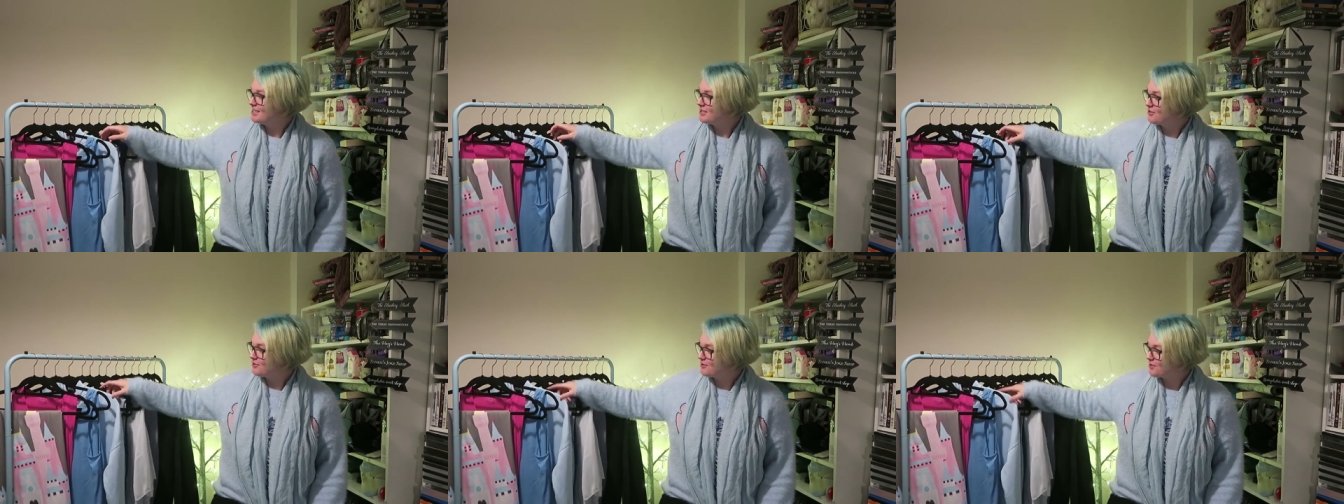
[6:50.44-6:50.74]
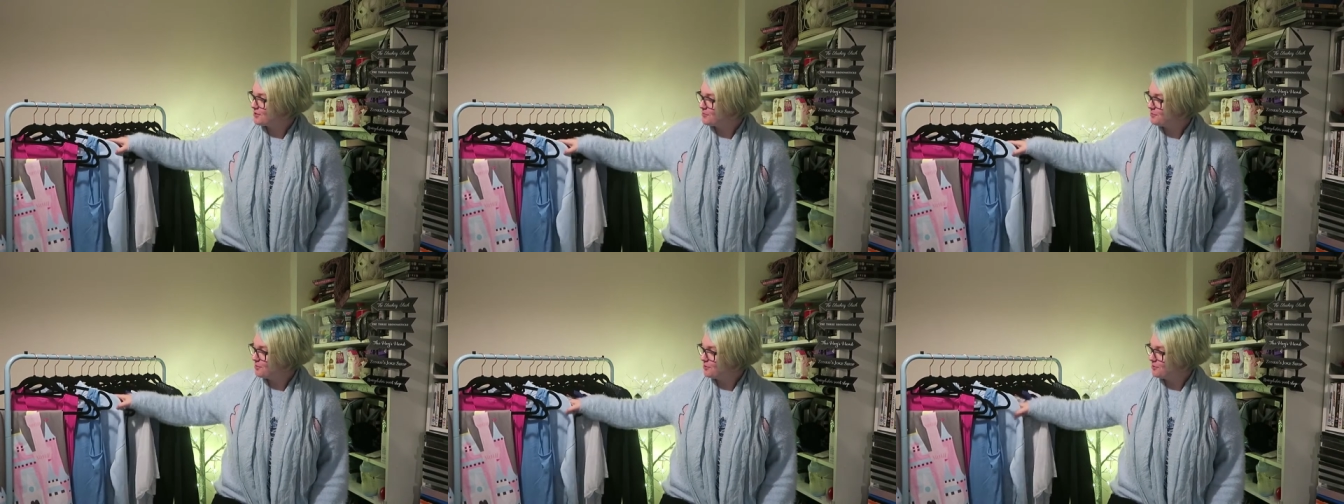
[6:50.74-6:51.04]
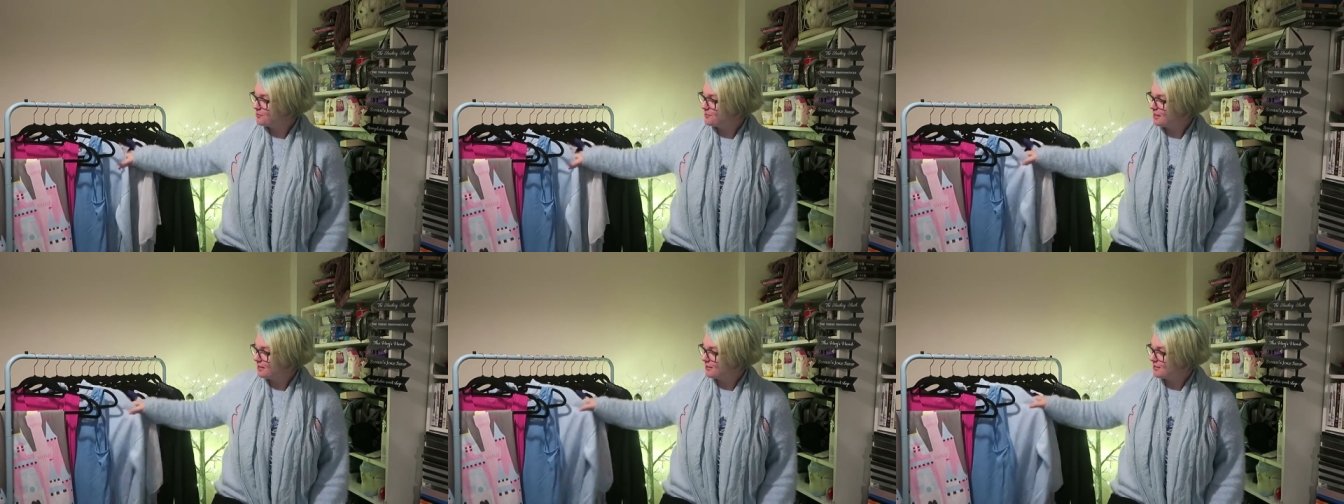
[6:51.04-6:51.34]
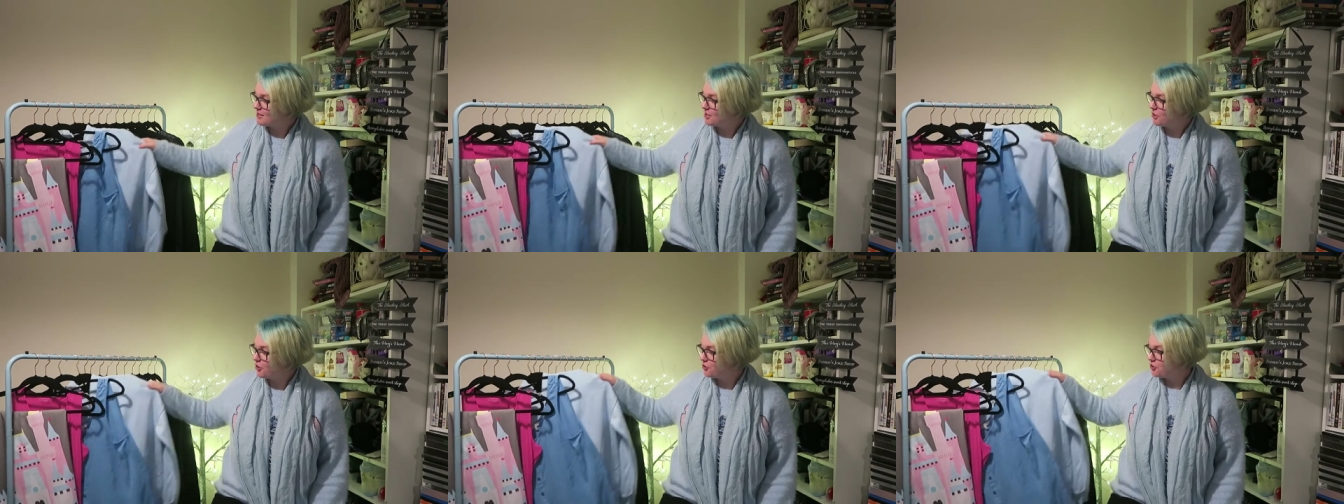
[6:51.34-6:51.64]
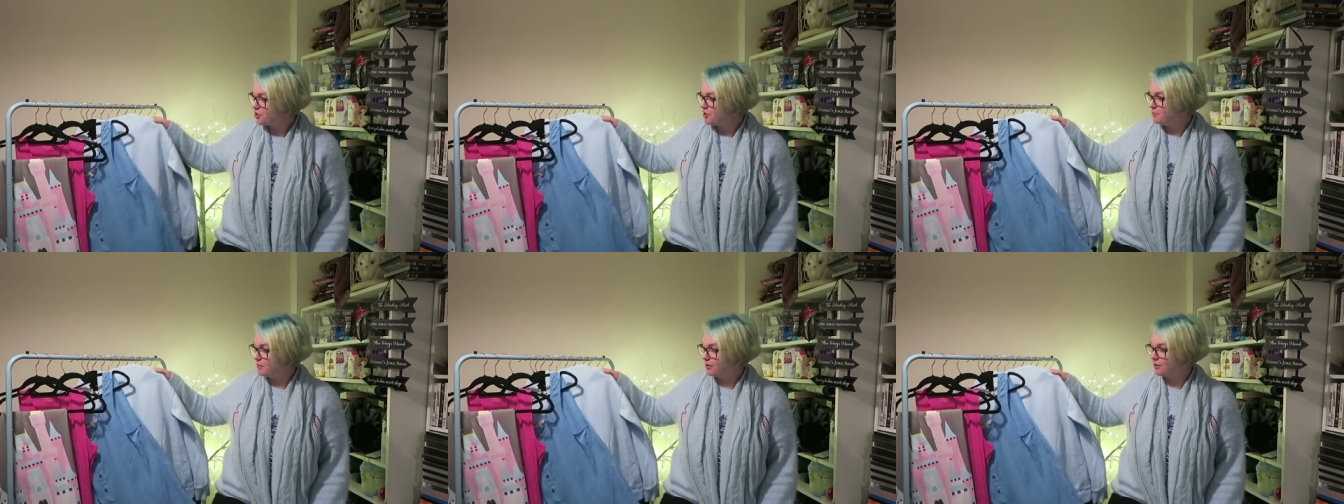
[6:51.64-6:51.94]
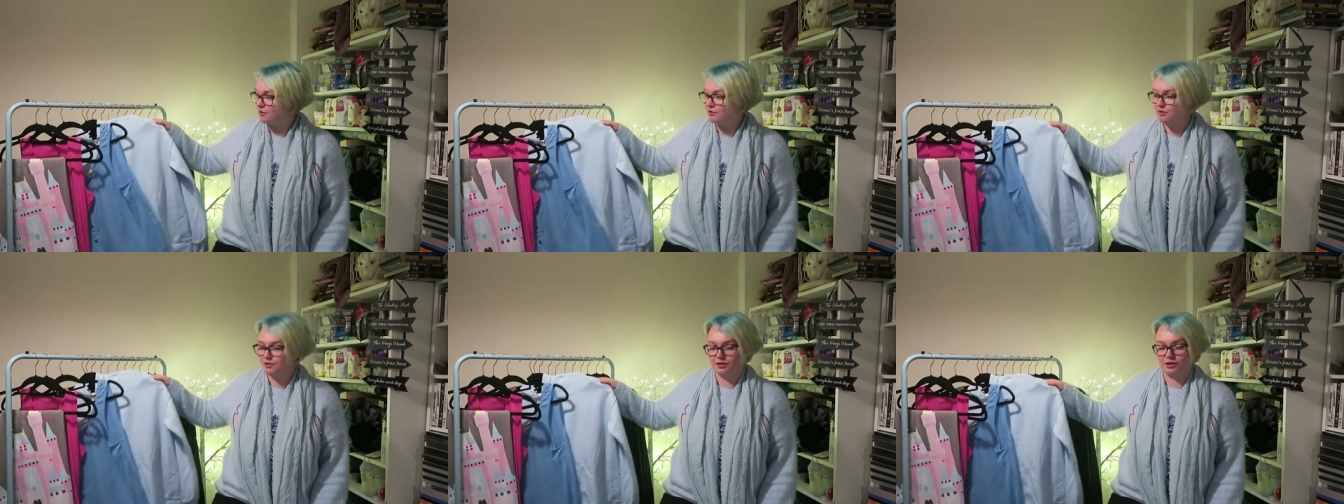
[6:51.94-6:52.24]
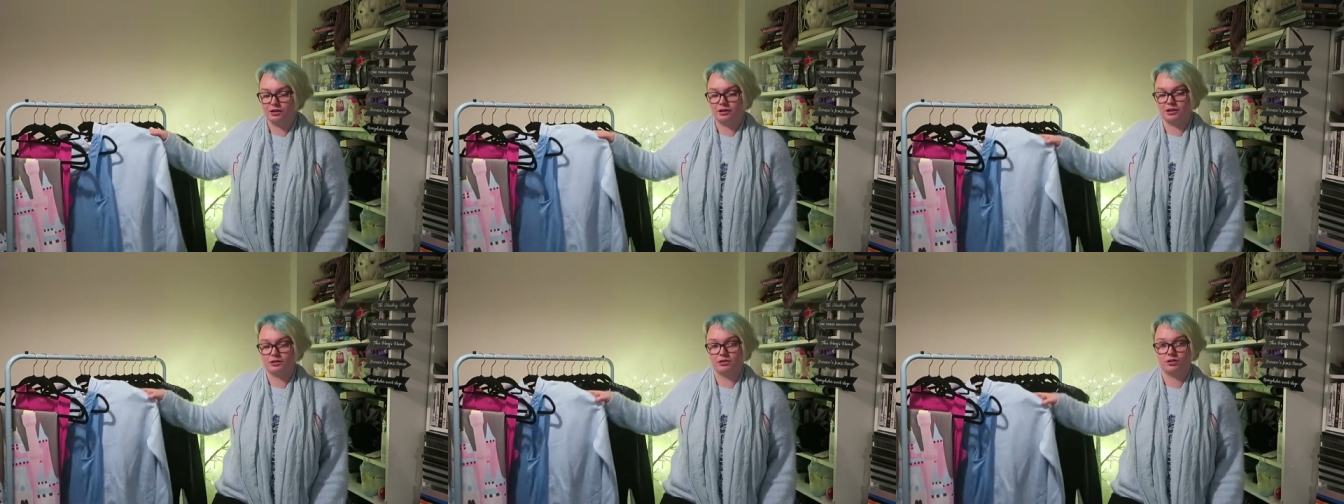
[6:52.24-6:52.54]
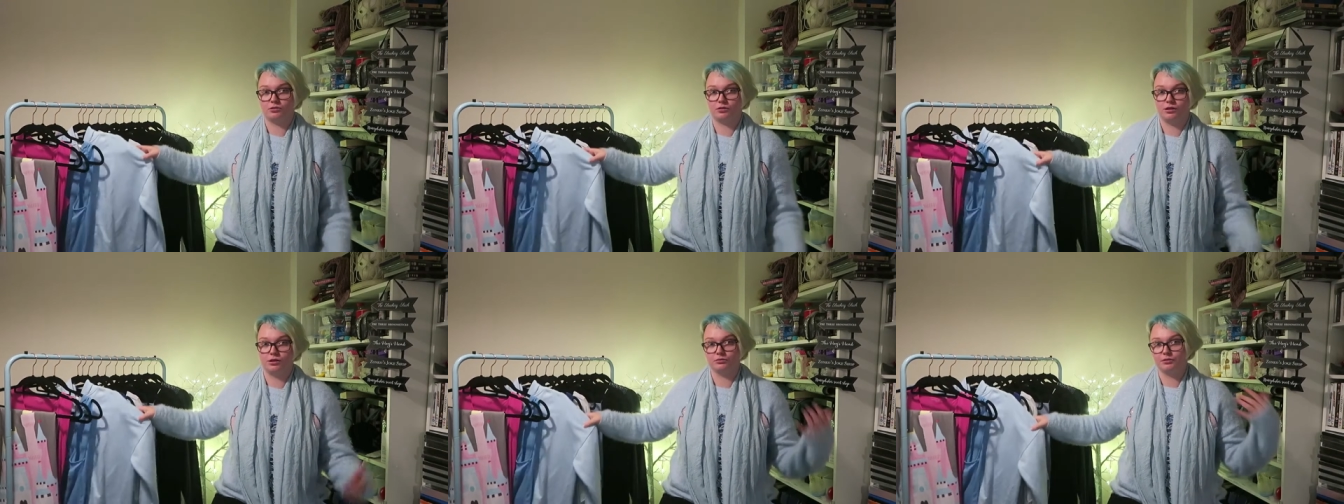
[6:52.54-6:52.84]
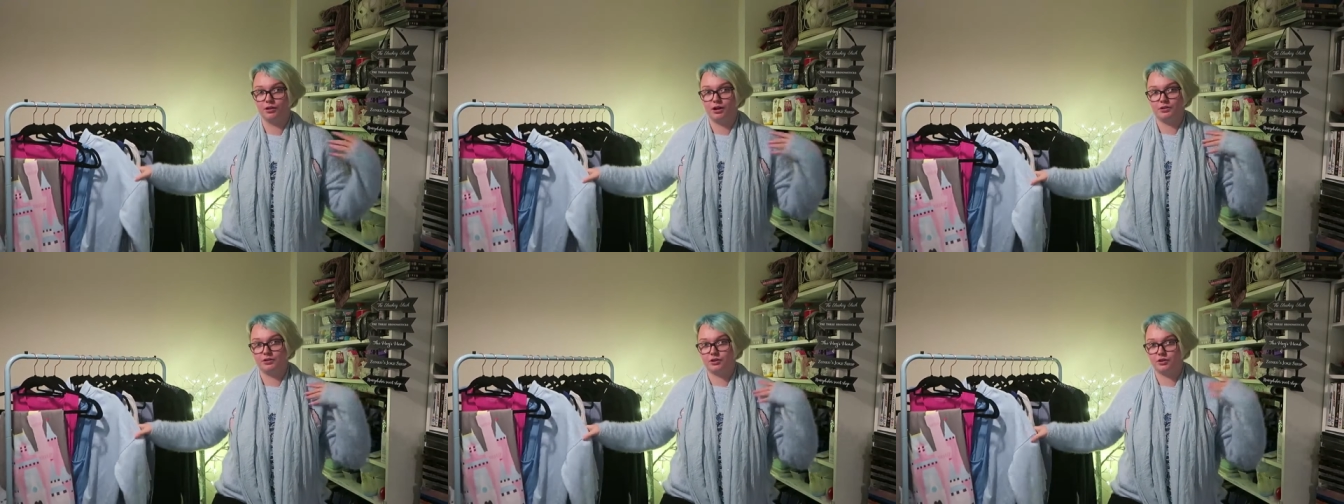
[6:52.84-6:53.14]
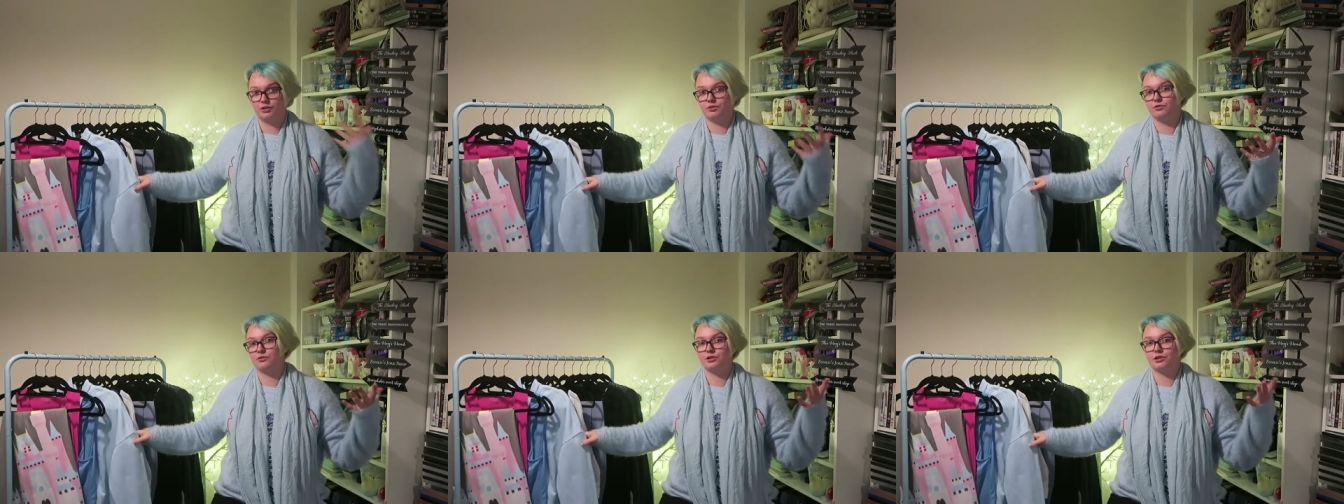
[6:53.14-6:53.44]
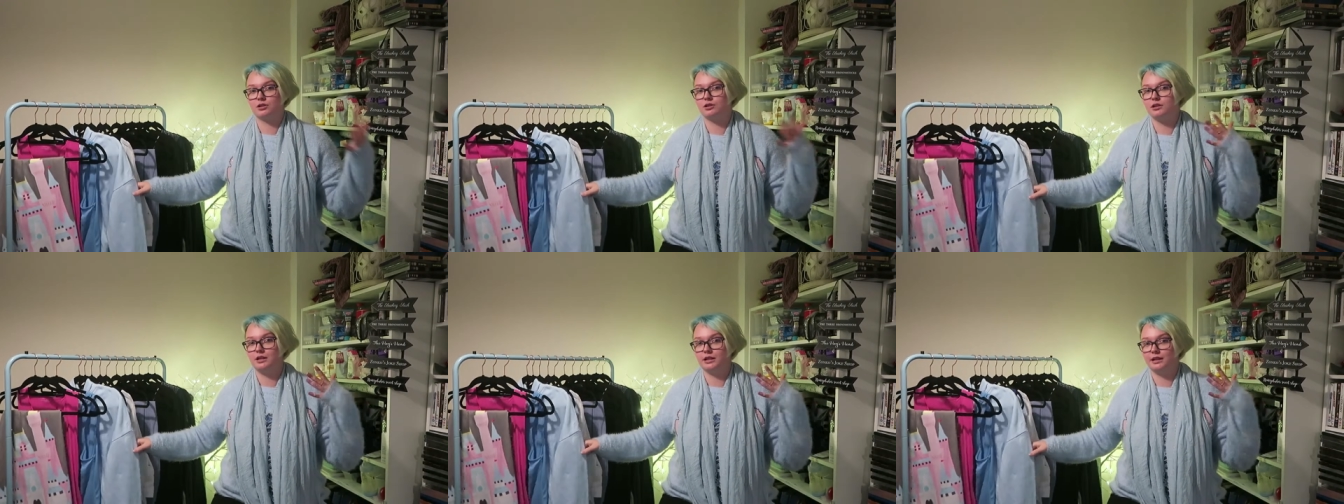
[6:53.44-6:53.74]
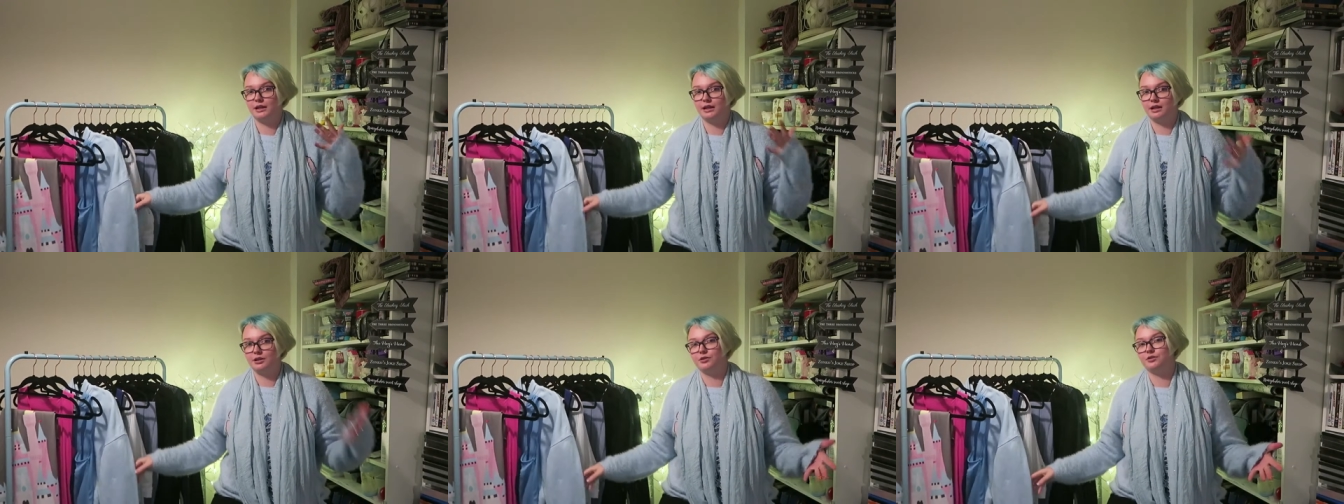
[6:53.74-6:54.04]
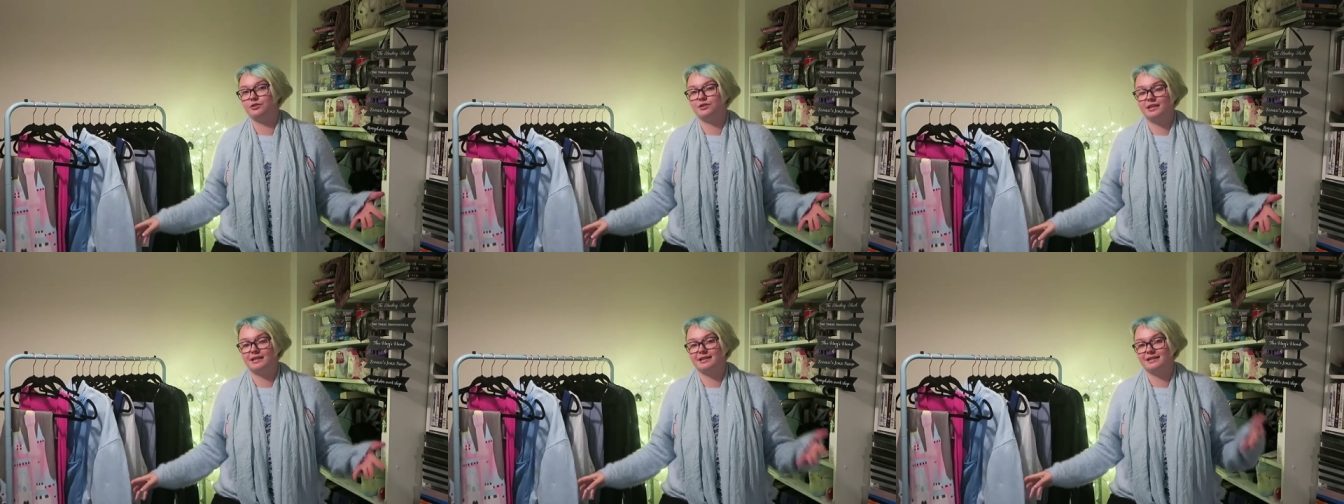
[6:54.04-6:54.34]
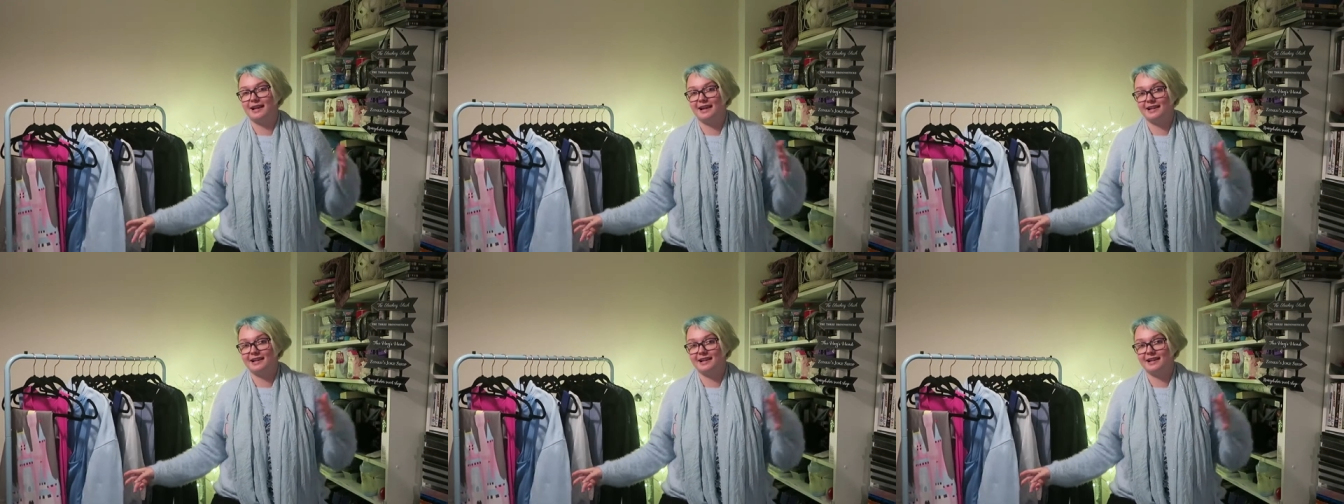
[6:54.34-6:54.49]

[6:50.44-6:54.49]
She also bought me this hoodie because I get so cold that I just constantly need hoodies